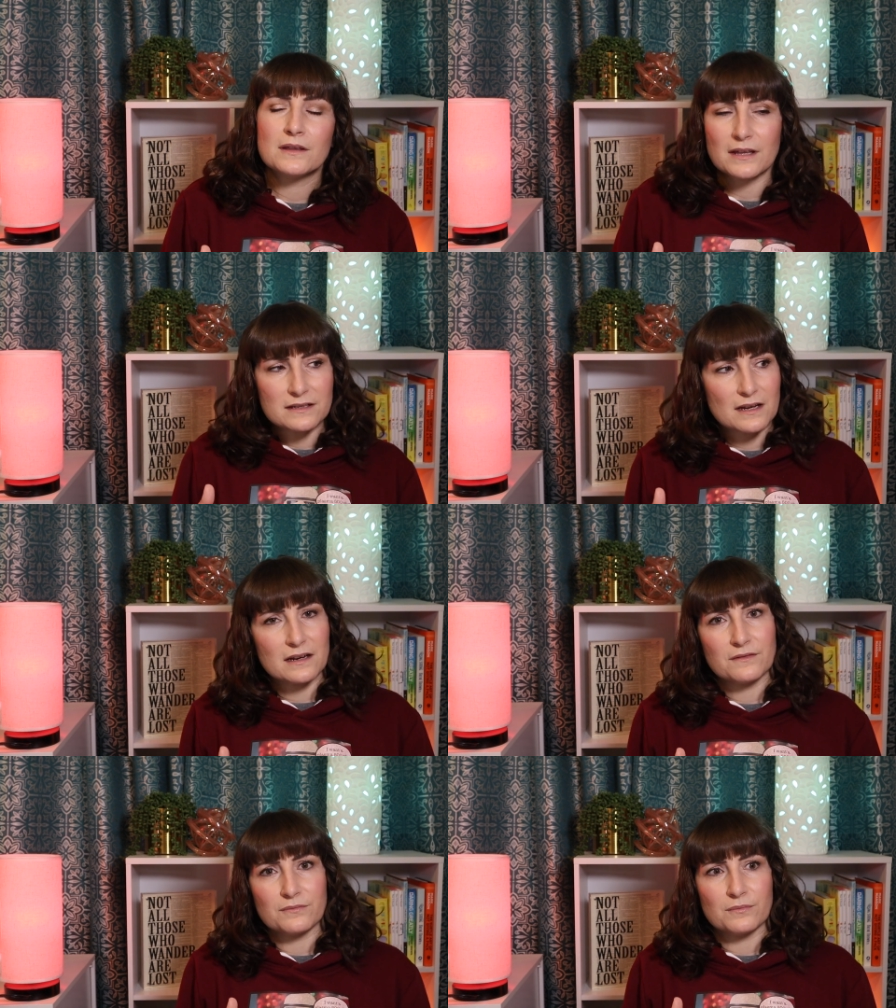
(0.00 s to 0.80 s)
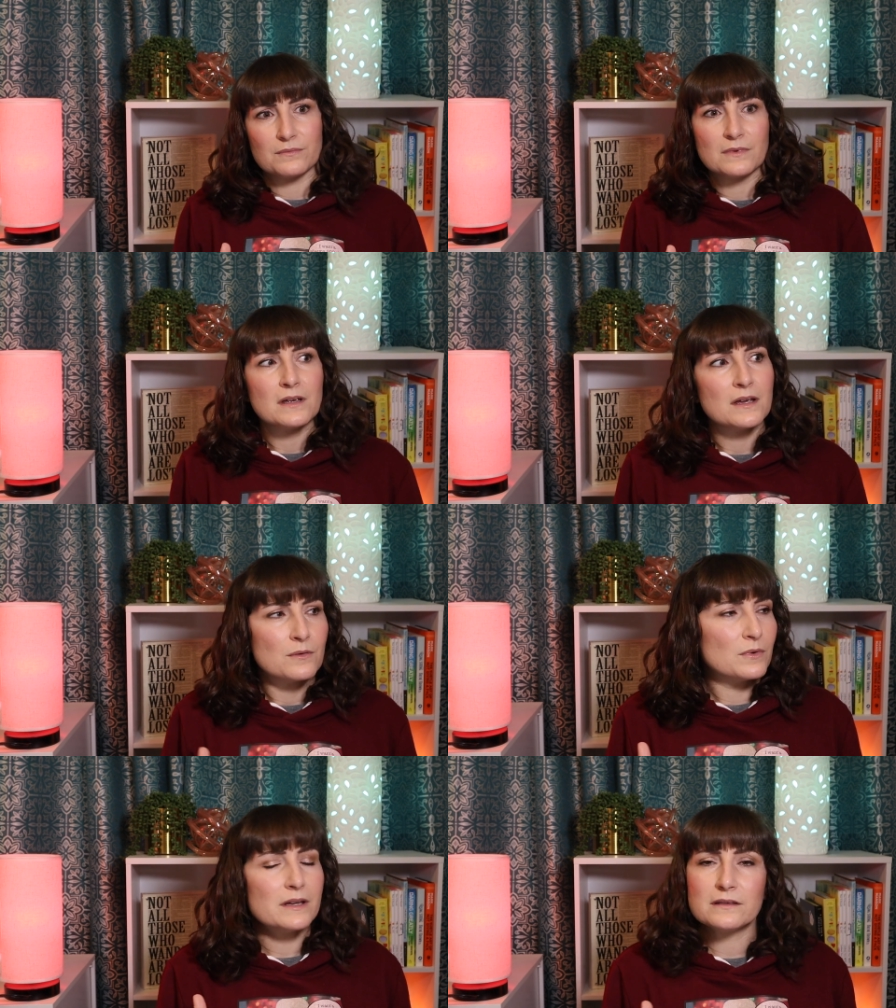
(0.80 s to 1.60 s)
that's kind of
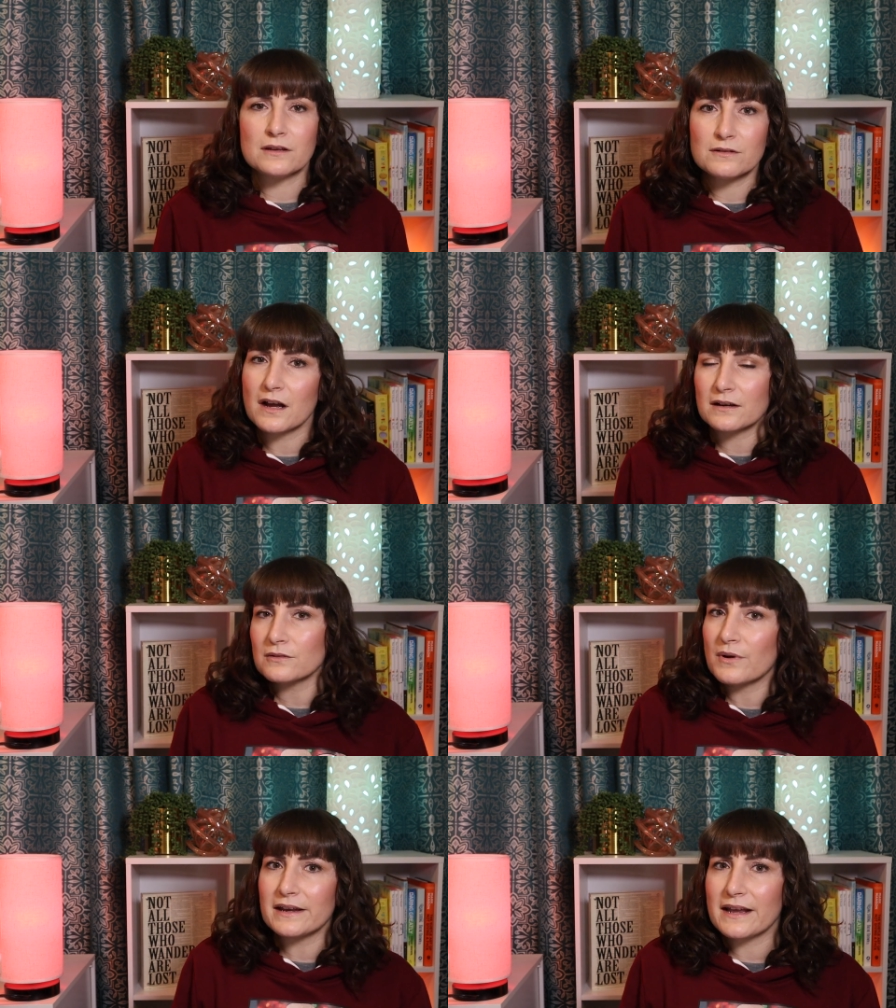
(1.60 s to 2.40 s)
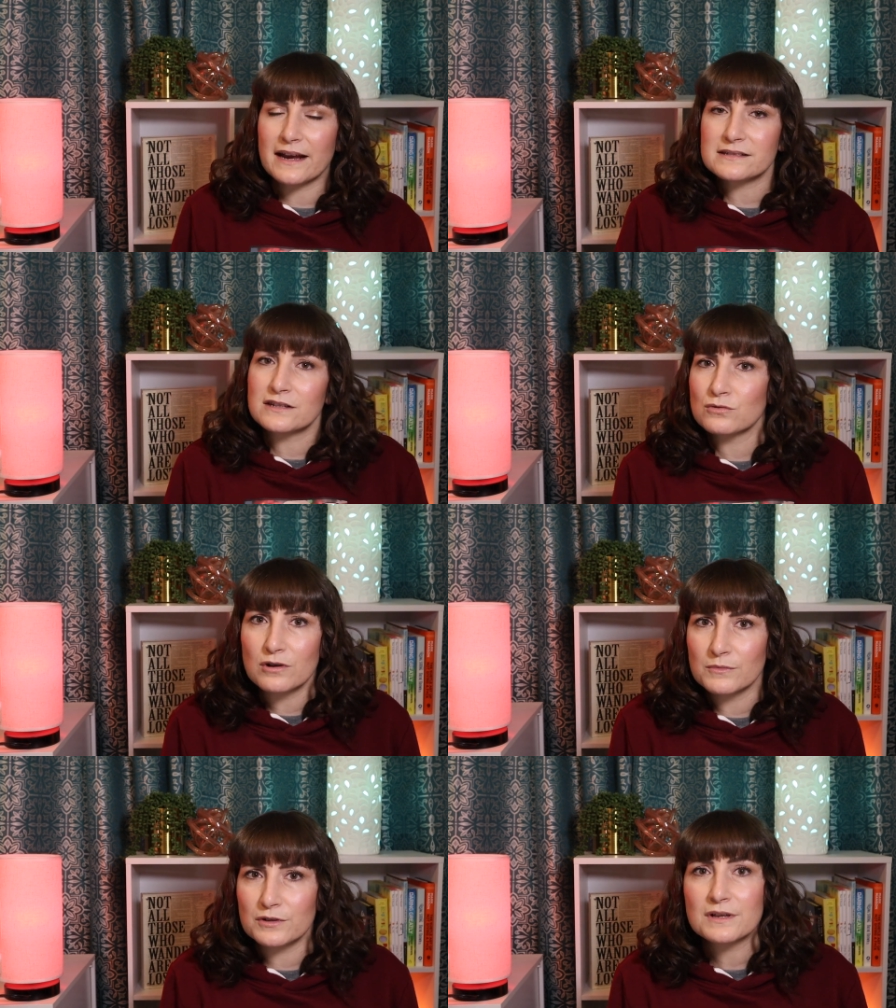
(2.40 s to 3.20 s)
what, they're not quite acting
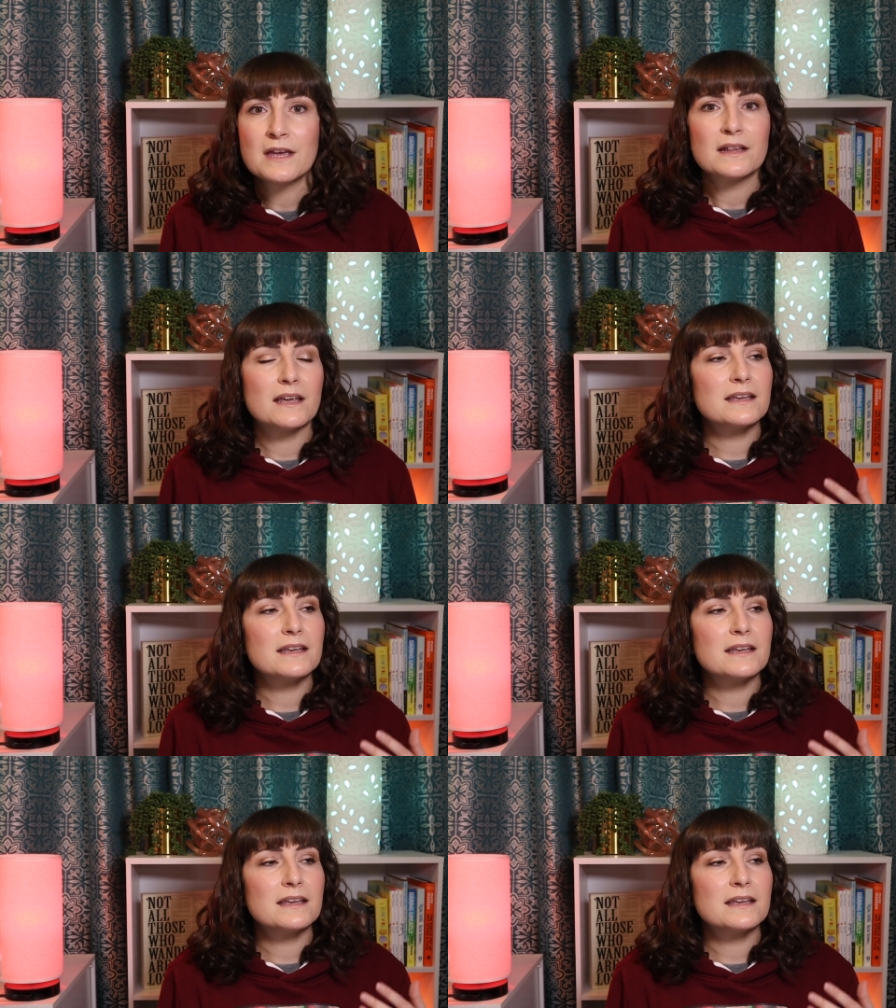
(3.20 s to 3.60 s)
normal. Like